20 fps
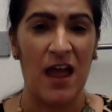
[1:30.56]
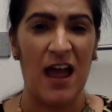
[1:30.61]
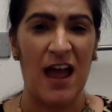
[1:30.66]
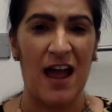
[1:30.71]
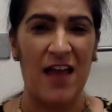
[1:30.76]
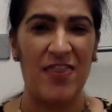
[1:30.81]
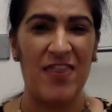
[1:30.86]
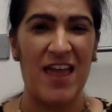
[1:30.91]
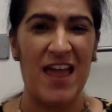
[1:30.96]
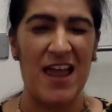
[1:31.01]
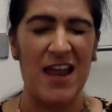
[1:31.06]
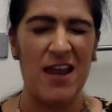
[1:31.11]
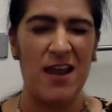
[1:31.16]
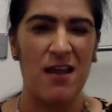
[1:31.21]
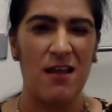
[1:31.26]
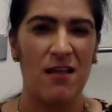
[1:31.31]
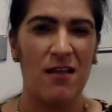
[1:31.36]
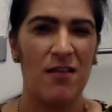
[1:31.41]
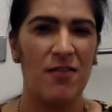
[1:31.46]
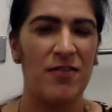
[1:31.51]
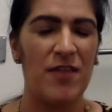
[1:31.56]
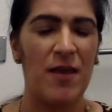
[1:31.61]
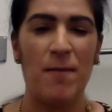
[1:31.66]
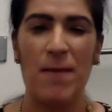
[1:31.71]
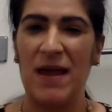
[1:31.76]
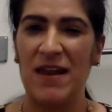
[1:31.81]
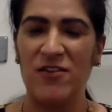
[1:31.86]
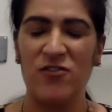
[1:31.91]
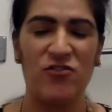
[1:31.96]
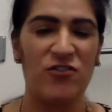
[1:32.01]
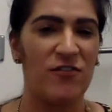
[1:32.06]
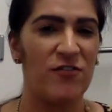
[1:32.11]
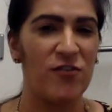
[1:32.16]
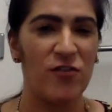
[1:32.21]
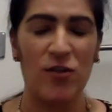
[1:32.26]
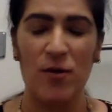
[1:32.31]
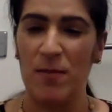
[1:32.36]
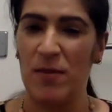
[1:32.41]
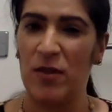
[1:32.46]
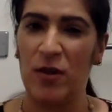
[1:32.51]
And then they manage to
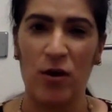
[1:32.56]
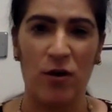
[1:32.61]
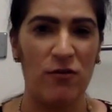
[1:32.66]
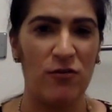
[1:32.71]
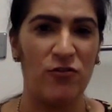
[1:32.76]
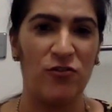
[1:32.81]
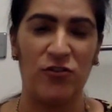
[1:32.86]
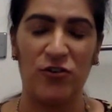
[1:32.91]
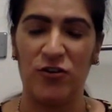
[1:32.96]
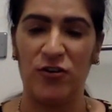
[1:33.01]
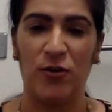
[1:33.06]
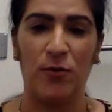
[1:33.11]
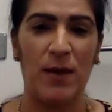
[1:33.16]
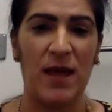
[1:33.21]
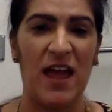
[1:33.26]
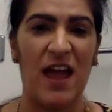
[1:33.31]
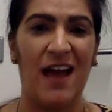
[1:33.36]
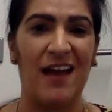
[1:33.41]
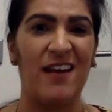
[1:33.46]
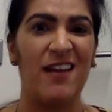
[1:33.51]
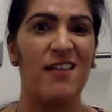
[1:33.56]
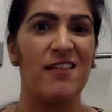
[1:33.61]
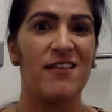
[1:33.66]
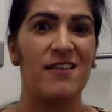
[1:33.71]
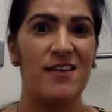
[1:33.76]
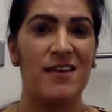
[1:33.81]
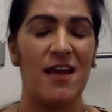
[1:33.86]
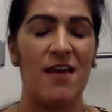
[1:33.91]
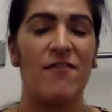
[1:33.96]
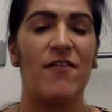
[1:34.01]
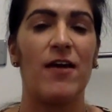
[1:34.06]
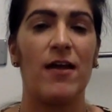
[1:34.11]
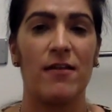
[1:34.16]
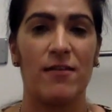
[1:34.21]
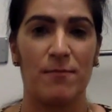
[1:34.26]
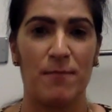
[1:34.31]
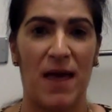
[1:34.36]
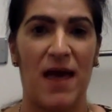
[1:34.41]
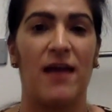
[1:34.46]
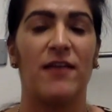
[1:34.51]
summon the courage to do it, and it's never
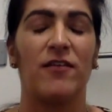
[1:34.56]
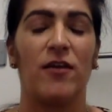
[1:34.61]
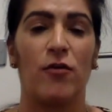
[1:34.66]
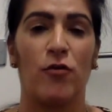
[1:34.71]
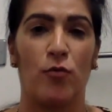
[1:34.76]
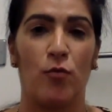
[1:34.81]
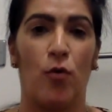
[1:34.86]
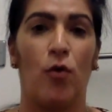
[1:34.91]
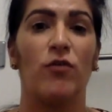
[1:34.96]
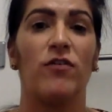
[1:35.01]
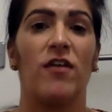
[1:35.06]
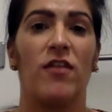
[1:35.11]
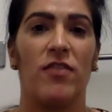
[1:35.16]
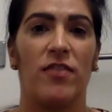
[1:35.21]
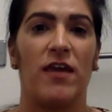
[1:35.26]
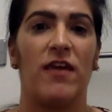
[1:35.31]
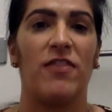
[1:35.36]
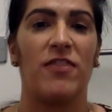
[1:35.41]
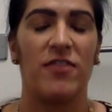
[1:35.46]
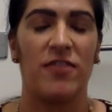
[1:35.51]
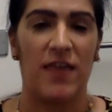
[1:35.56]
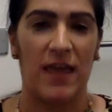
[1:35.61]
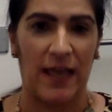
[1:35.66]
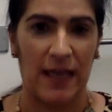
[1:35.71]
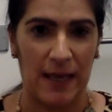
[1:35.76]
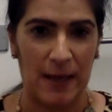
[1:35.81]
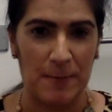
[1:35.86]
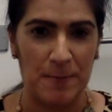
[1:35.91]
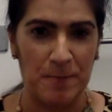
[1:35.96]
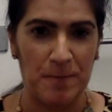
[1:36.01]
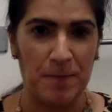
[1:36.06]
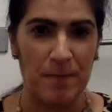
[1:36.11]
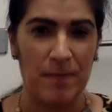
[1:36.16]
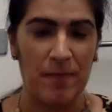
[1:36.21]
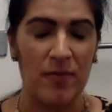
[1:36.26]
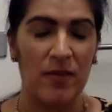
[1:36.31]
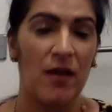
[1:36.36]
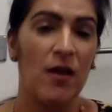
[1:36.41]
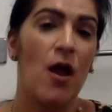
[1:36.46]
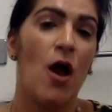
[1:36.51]
as bad as what they think.
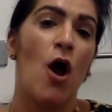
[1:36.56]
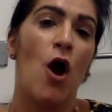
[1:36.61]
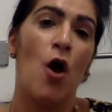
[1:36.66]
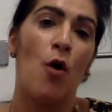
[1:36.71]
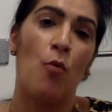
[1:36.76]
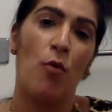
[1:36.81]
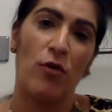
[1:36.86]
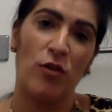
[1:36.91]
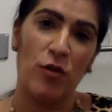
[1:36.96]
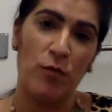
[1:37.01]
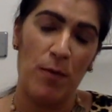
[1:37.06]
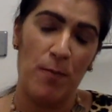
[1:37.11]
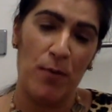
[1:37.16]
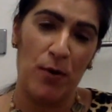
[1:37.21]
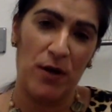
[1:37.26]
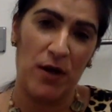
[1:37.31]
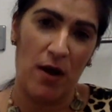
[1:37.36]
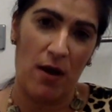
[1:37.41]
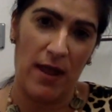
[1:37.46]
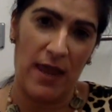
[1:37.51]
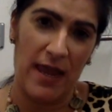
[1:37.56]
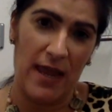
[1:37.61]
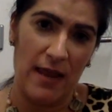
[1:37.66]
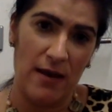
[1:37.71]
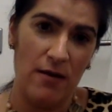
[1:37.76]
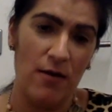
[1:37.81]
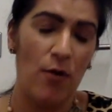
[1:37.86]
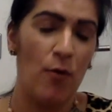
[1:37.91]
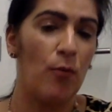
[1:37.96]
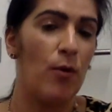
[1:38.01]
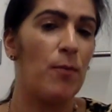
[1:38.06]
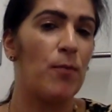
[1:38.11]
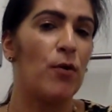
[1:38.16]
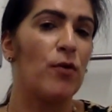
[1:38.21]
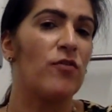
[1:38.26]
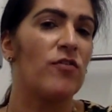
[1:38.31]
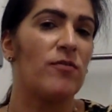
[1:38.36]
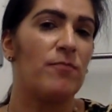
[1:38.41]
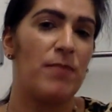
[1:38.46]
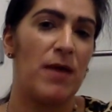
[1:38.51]
Once we put it in, we
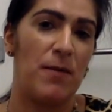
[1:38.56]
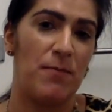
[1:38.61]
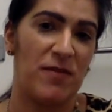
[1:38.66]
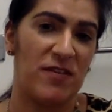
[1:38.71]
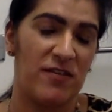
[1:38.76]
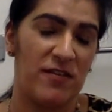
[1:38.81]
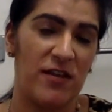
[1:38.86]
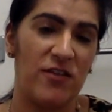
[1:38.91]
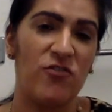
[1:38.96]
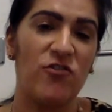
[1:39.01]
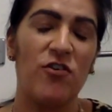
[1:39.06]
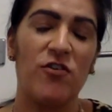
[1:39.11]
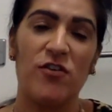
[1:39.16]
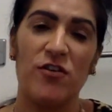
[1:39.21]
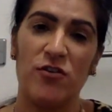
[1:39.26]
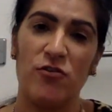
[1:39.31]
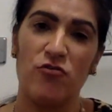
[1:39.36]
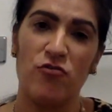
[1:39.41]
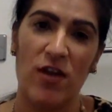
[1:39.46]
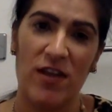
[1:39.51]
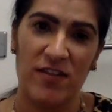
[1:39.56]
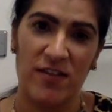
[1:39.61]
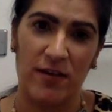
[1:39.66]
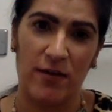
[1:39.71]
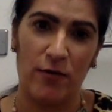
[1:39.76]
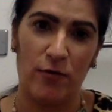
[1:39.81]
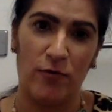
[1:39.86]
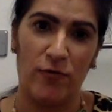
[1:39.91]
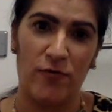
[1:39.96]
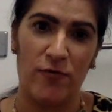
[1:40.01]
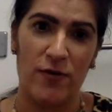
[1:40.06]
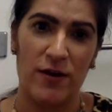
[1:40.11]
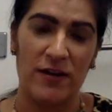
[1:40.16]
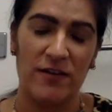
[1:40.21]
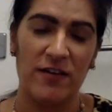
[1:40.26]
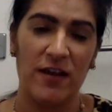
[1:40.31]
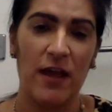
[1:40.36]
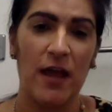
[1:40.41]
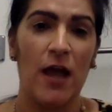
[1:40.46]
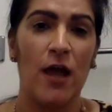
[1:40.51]
put some paper stitches and a dressing over
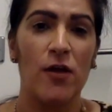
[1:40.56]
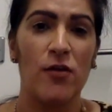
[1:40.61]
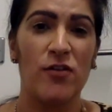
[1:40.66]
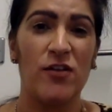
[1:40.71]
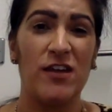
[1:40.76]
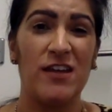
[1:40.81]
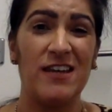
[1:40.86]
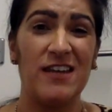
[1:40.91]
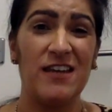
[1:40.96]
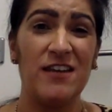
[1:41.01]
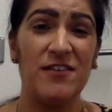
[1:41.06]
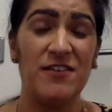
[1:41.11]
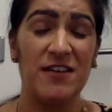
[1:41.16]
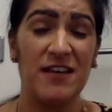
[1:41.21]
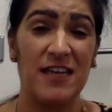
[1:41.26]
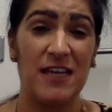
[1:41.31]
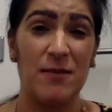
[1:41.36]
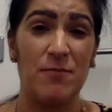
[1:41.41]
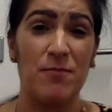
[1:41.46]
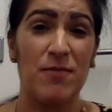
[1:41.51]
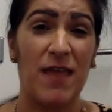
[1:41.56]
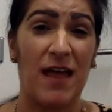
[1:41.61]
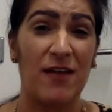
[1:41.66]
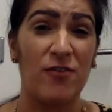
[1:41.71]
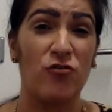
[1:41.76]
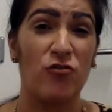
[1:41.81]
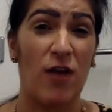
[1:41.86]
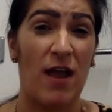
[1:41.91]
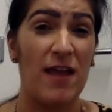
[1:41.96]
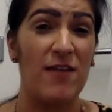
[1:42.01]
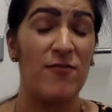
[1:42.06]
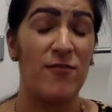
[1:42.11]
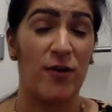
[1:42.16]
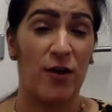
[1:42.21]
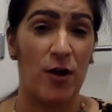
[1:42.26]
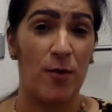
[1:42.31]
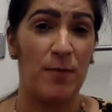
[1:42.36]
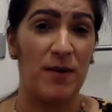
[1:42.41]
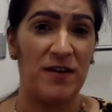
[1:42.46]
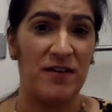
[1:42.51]
it. So you need to keep that dry for a
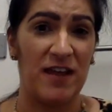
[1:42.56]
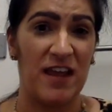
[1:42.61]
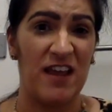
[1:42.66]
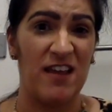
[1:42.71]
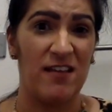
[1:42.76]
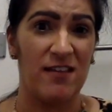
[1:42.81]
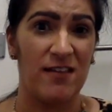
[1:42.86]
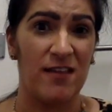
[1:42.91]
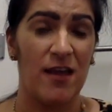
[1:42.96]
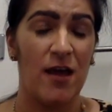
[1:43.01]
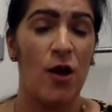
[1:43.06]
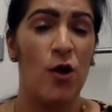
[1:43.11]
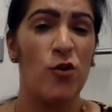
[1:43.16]
couple of days.